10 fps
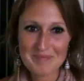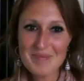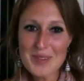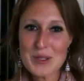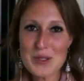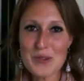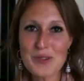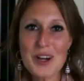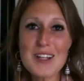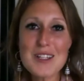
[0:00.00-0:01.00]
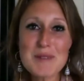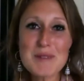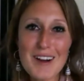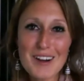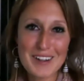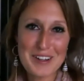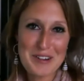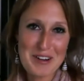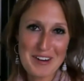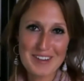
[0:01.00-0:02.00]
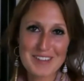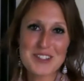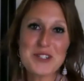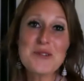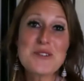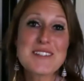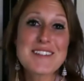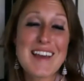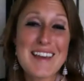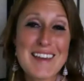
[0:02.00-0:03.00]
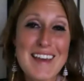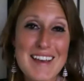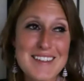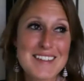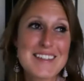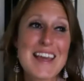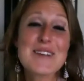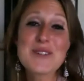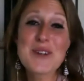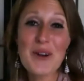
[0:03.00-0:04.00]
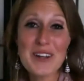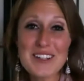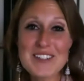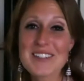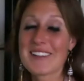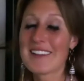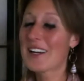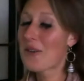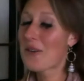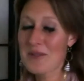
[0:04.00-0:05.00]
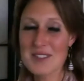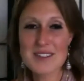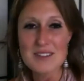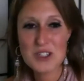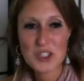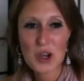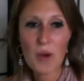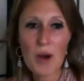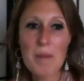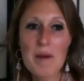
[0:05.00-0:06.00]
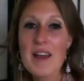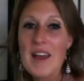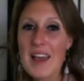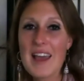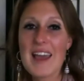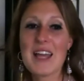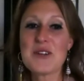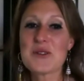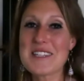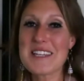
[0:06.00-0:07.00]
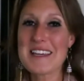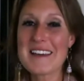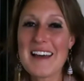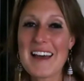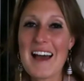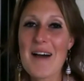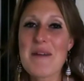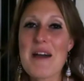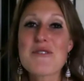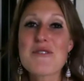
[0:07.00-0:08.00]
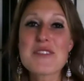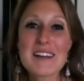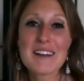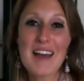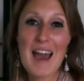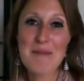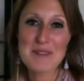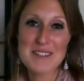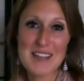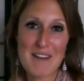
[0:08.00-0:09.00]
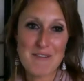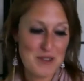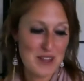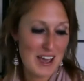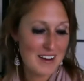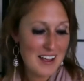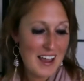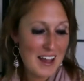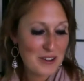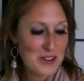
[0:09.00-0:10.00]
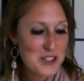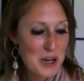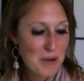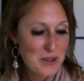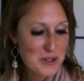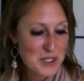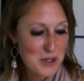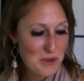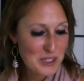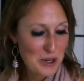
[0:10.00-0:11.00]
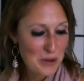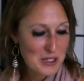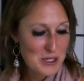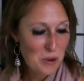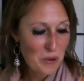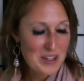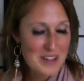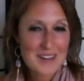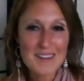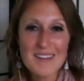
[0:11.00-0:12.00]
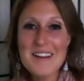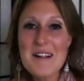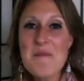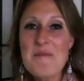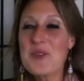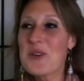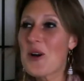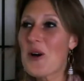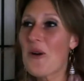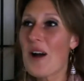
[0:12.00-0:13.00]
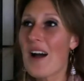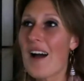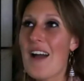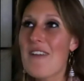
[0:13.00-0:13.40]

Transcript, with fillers: So if God's been knocking on your heart, choose to say yes. It takes courage. Let go of the resistance. Show up, and you'll see. Um, everything happens after that. And I'll share with you just a really quick story here. You know, I